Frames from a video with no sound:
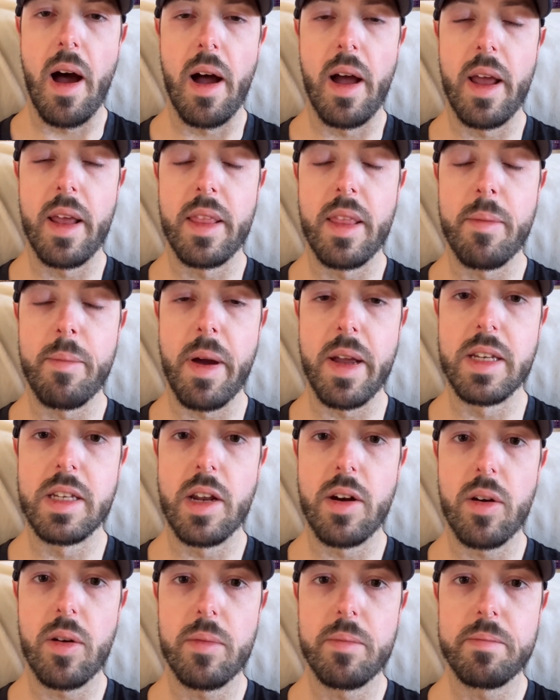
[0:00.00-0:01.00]
And then my
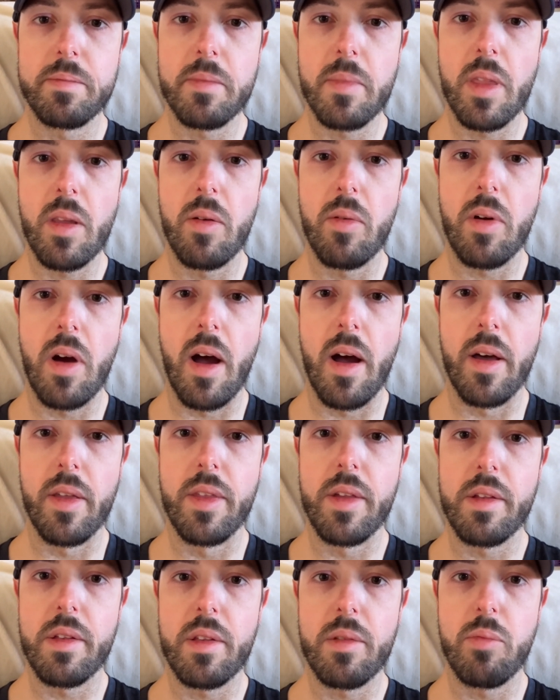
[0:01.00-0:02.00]
dinner,
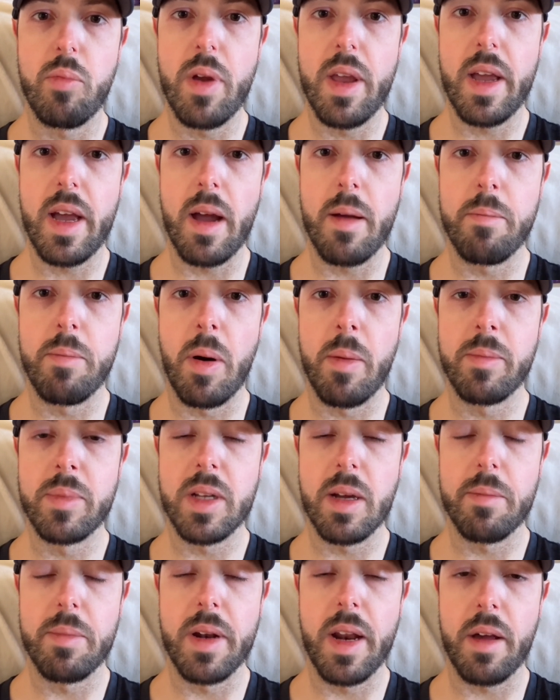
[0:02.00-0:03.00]
this week I bumped
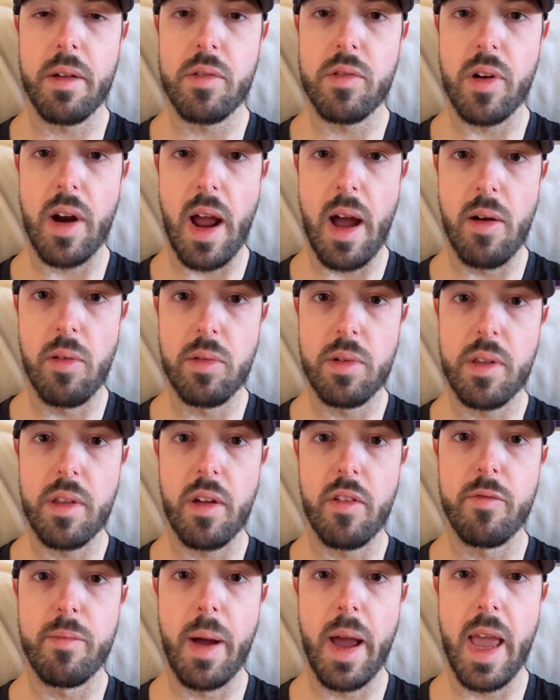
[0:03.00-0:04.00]
up an extra ounce
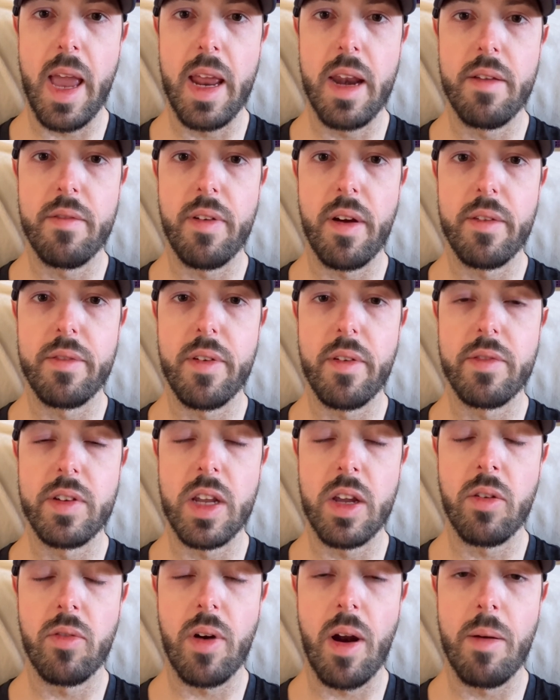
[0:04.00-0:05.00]
of my
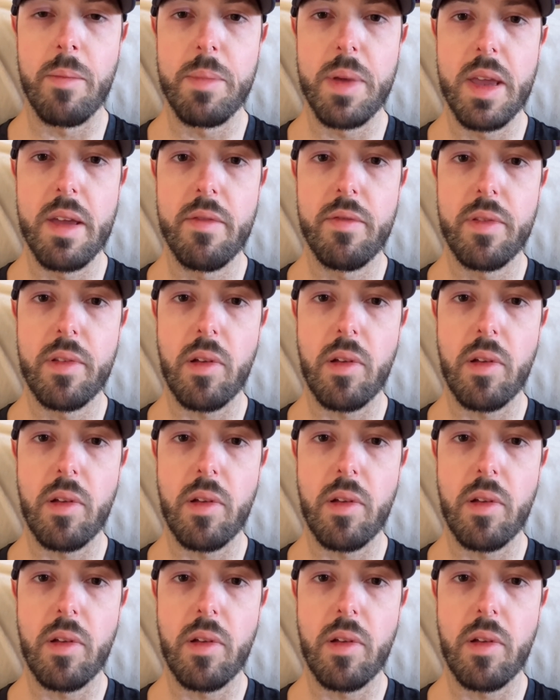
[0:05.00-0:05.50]
85-15 ground beef.